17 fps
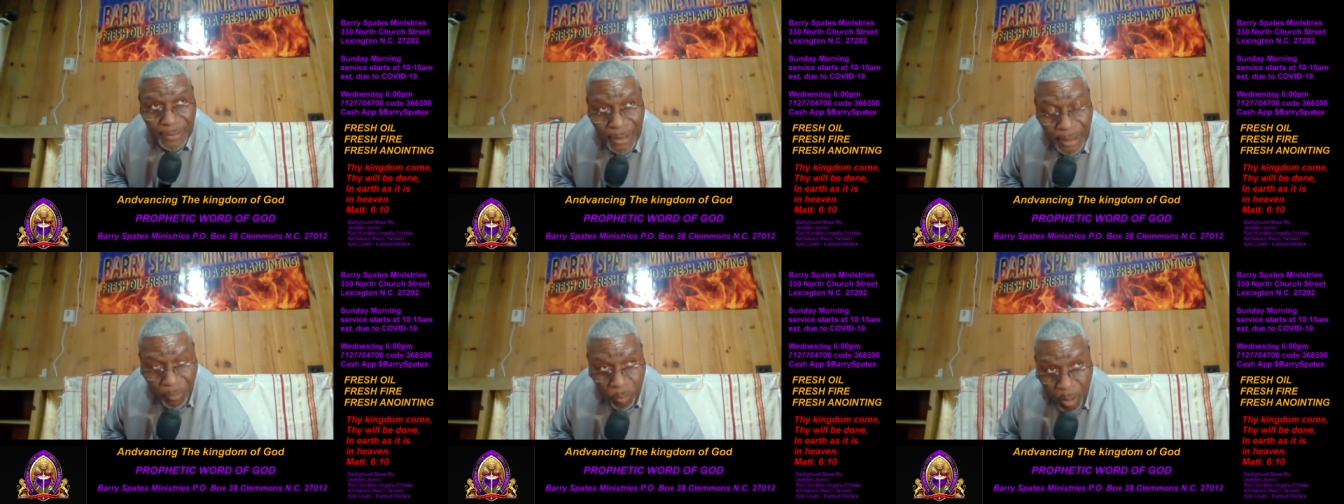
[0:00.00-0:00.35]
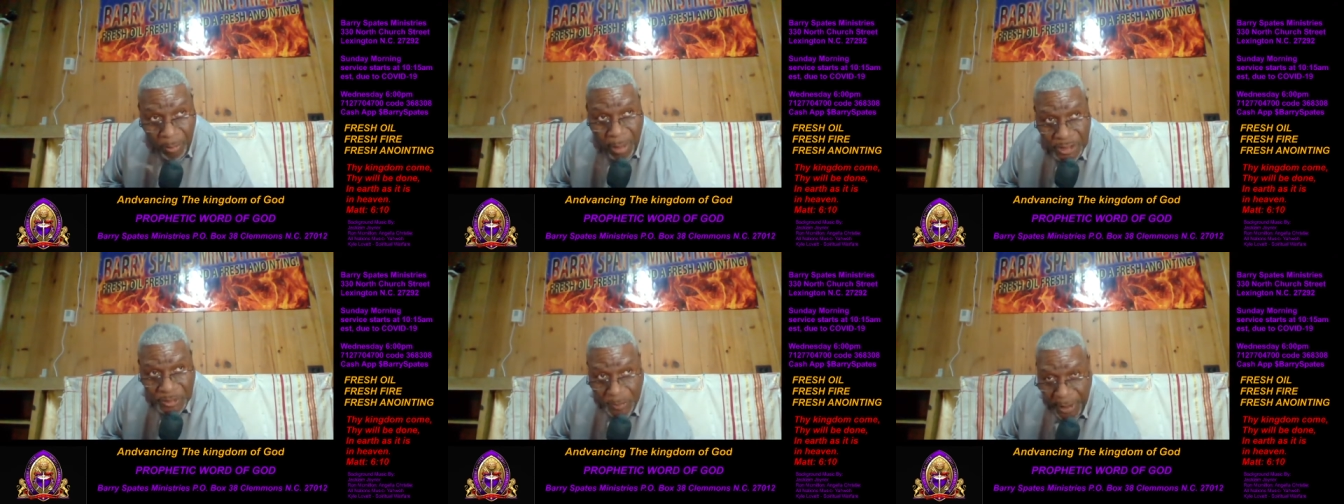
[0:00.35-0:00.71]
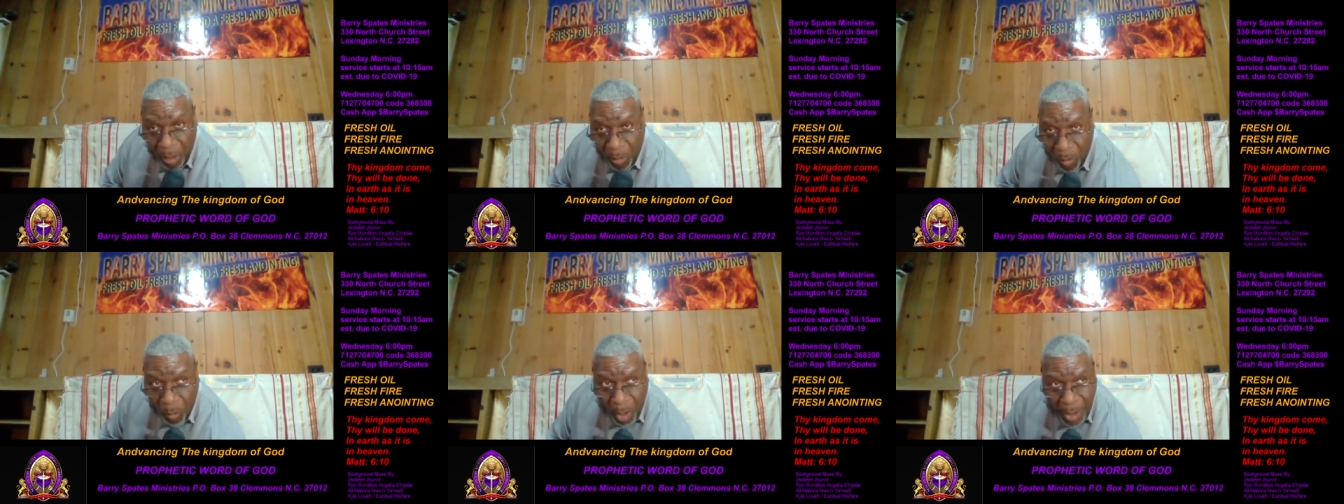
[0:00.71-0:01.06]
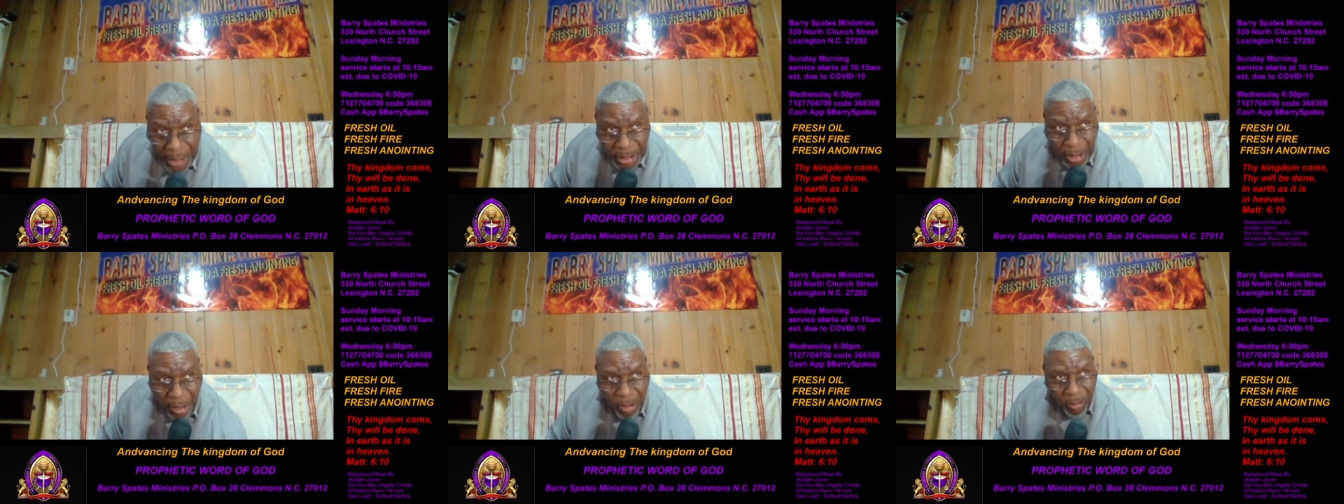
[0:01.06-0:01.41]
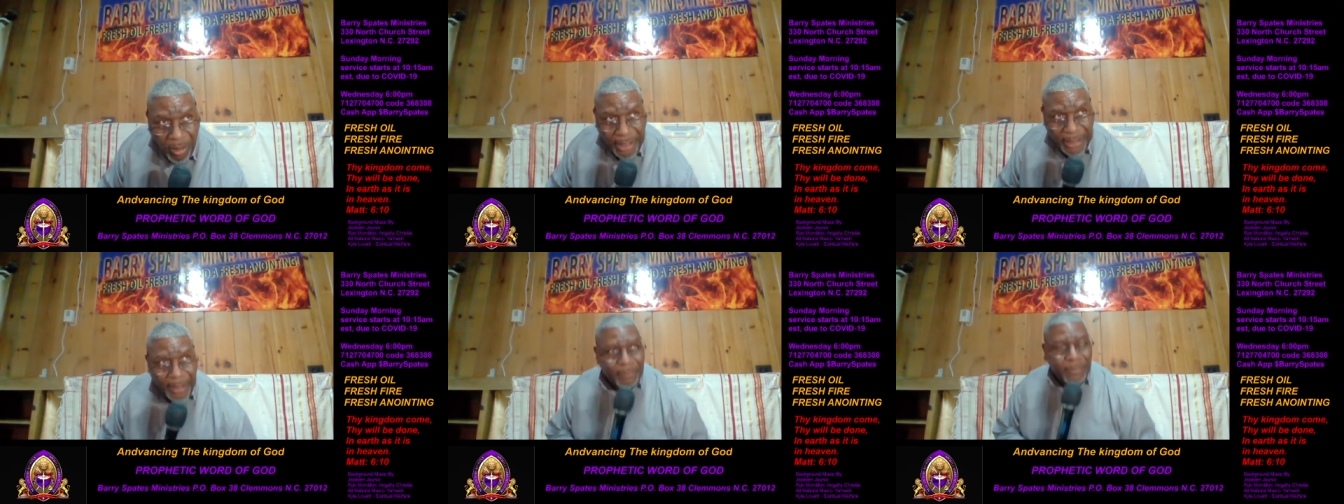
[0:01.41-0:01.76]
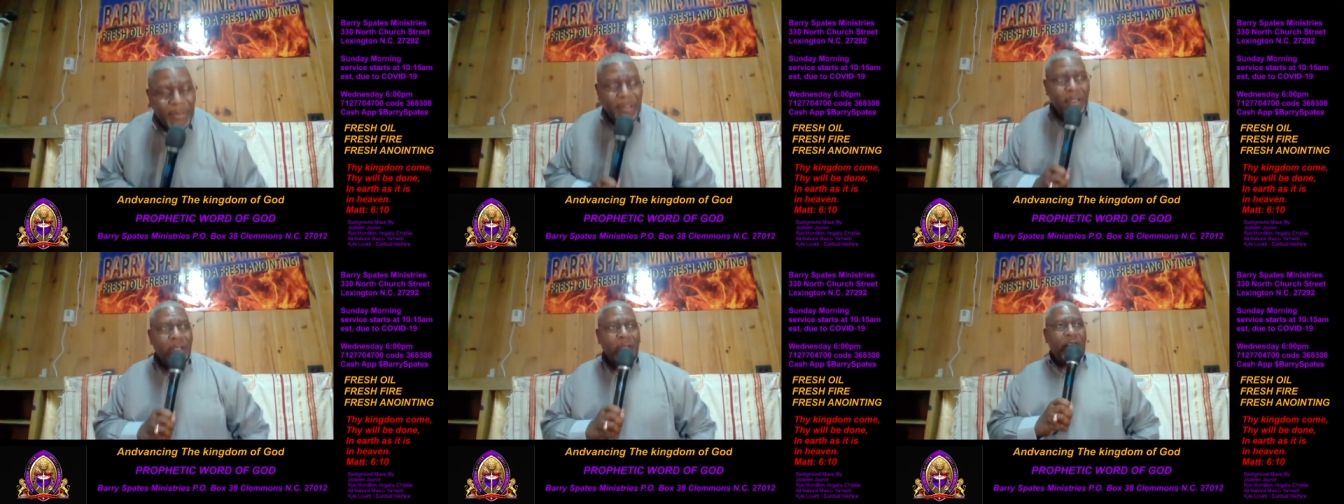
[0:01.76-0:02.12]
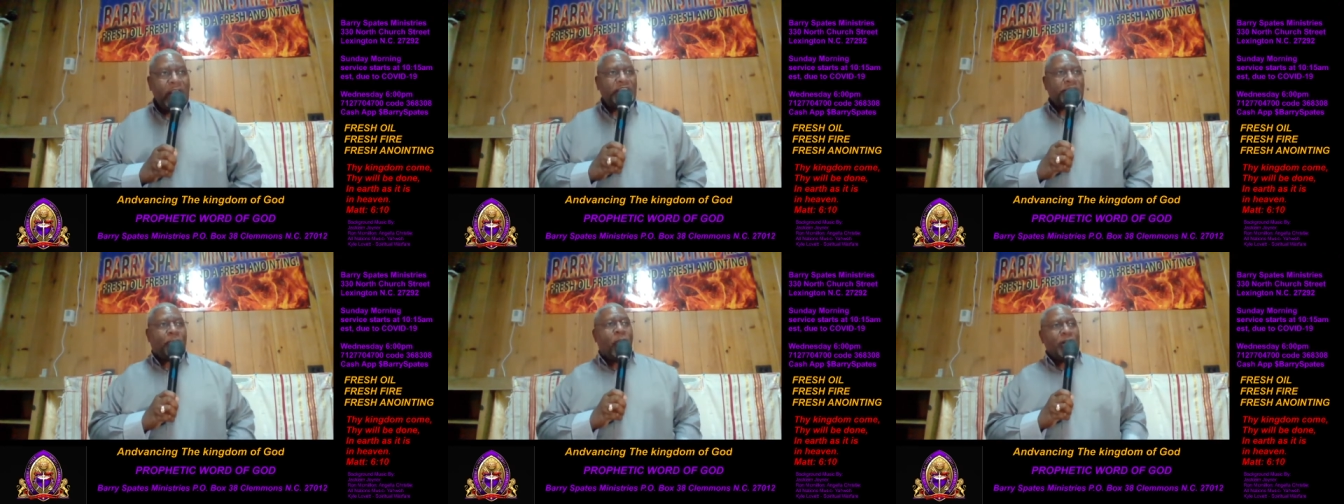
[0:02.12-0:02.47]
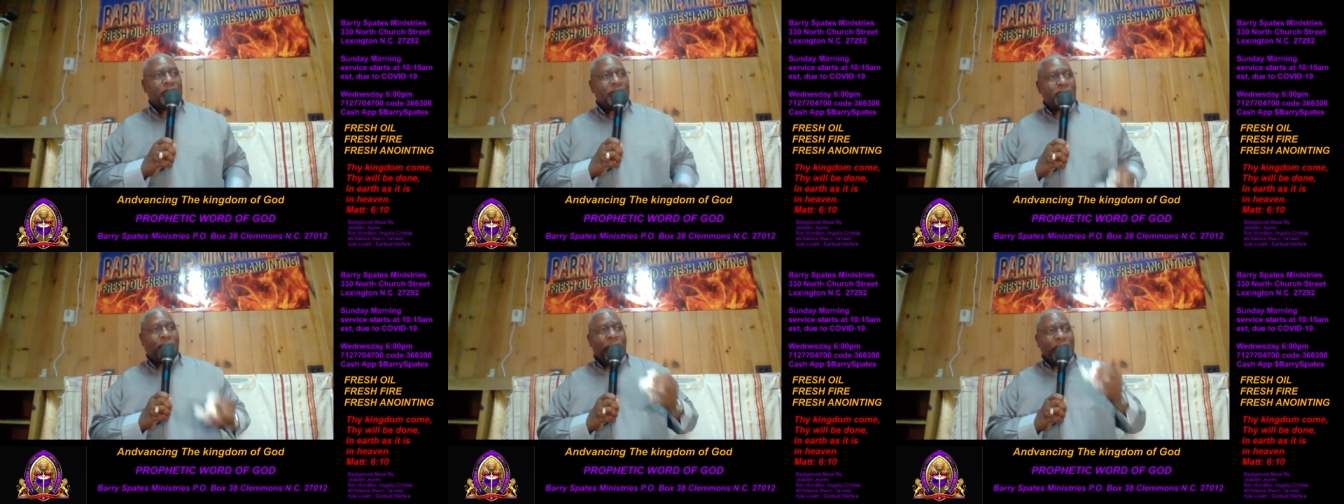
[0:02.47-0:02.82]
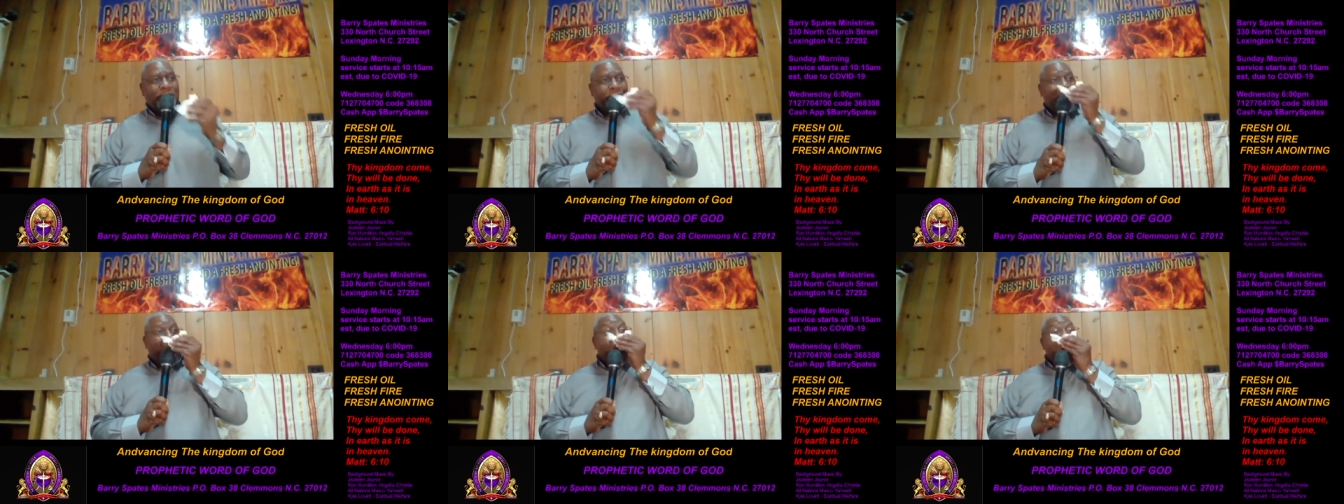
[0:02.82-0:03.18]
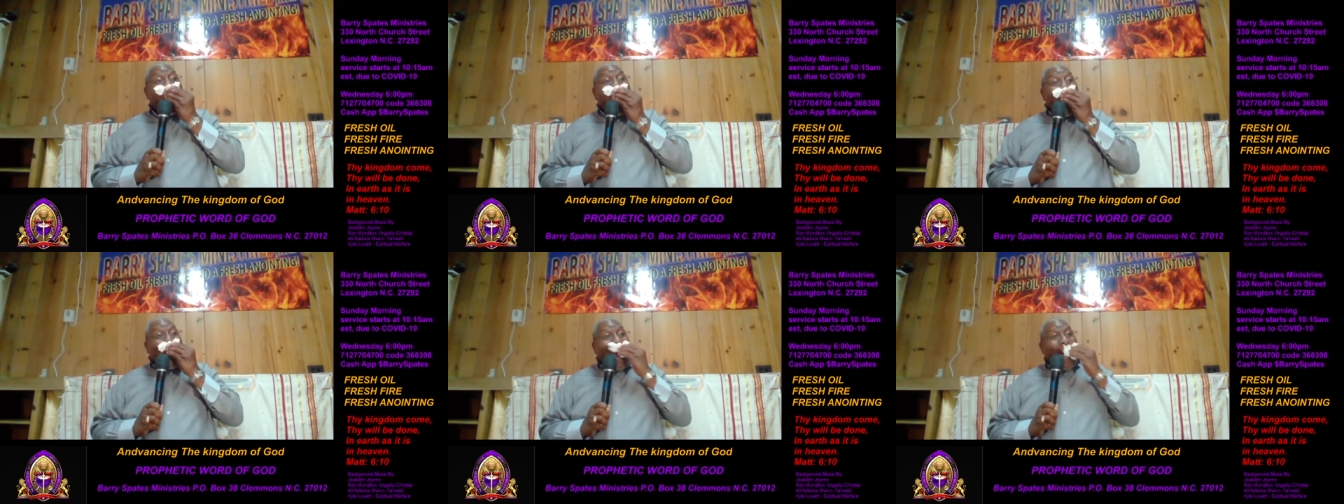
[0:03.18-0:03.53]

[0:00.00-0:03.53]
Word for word: We must be on one accord. These preachers preaching that